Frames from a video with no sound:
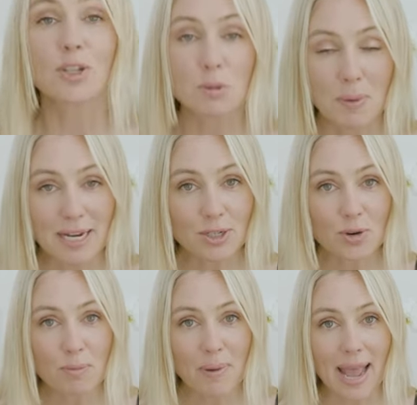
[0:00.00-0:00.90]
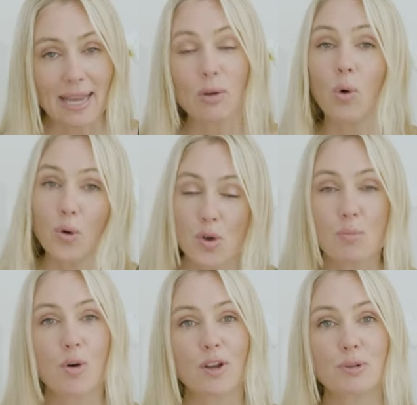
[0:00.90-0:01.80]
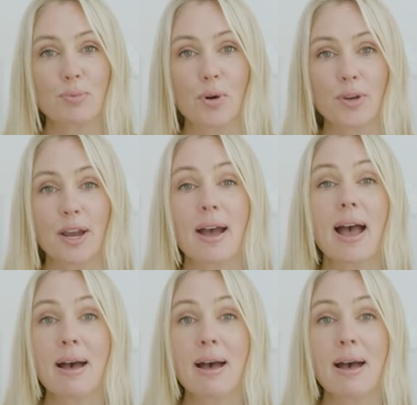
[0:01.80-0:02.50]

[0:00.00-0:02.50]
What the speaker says: So speak to your bank or your mortgage broker